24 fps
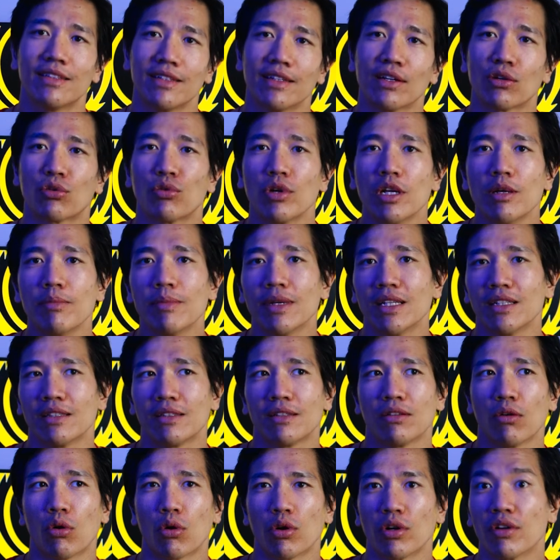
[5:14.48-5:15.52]
the agreement
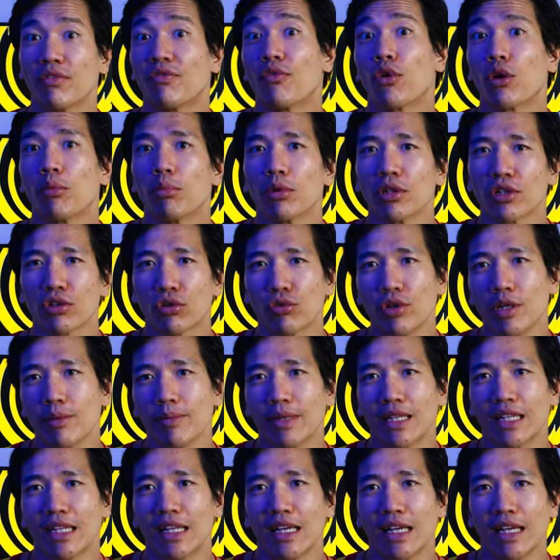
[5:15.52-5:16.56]
or the verbal
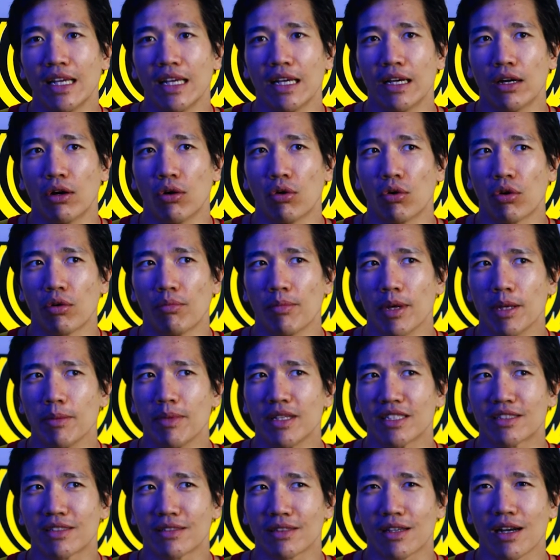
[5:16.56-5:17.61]
agreement, or
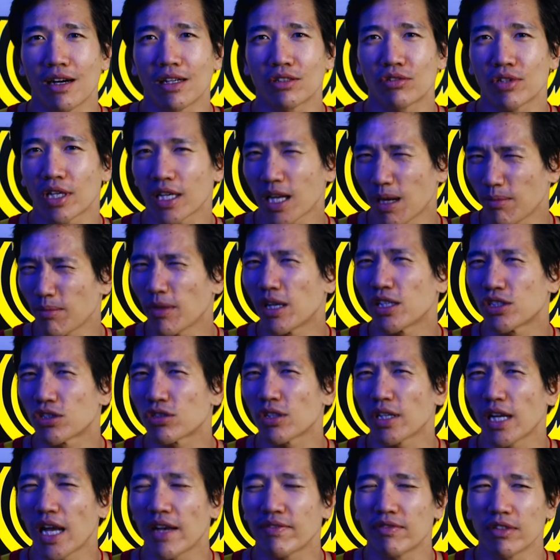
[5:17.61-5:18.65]
maybe it's in the contract, I'm not
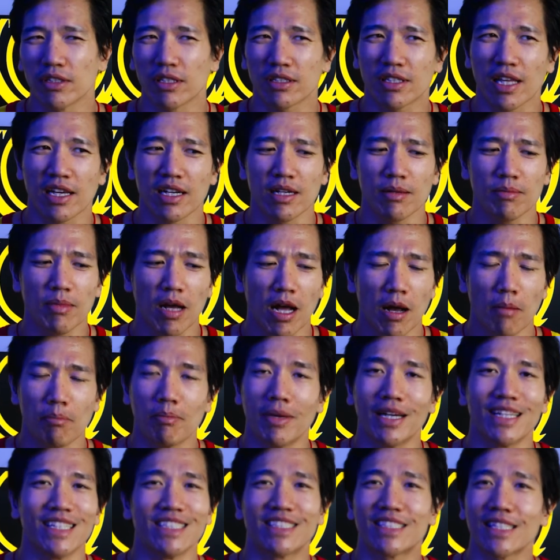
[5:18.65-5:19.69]
sure, I'd have to look that up.
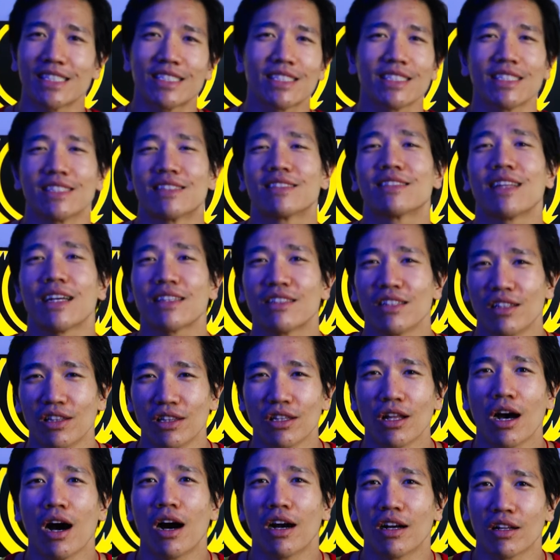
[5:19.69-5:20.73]
But essentially it's not to
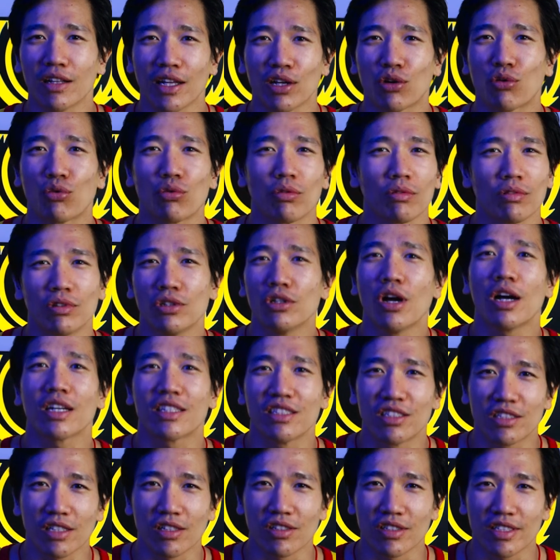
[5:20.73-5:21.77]
knock
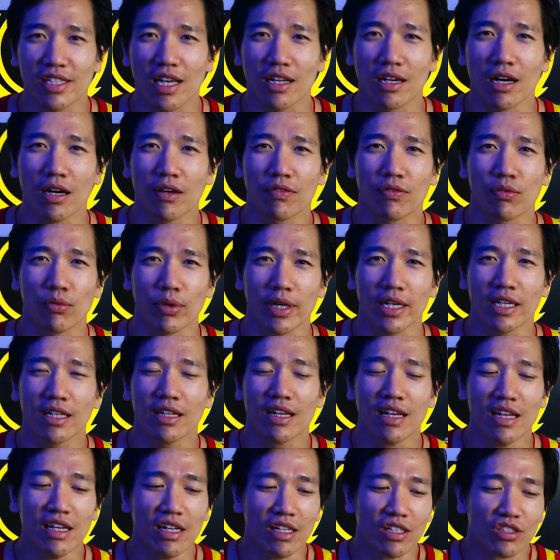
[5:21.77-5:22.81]
each other's head off, right?
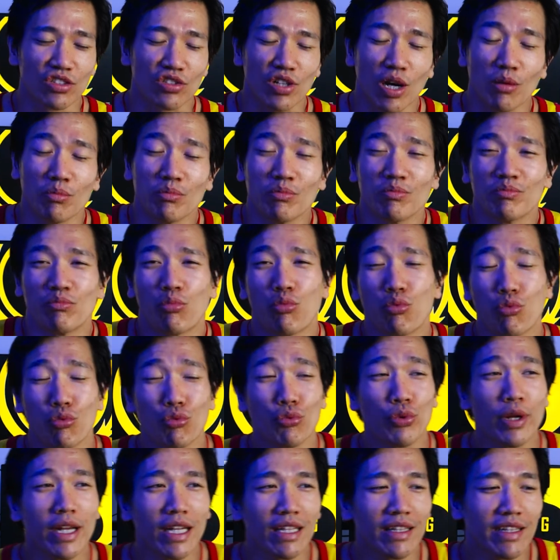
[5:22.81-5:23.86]
So I'm
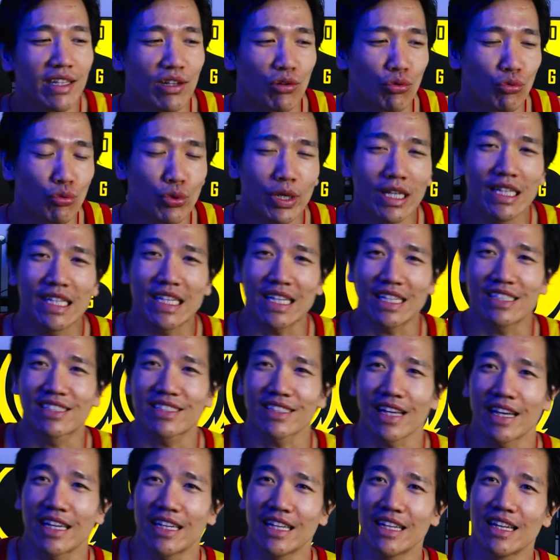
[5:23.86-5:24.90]
really, really
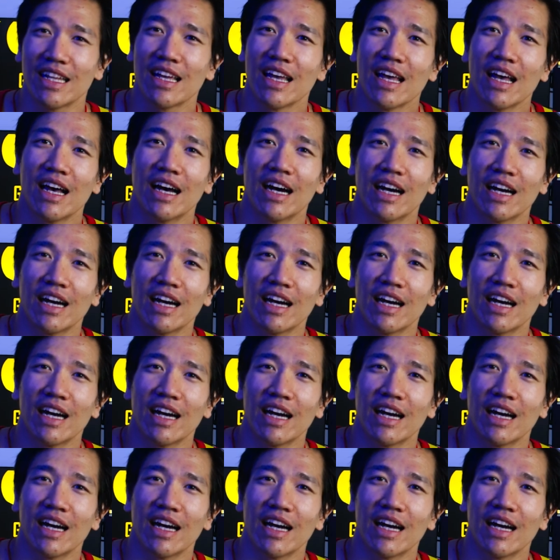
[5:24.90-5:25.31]
excited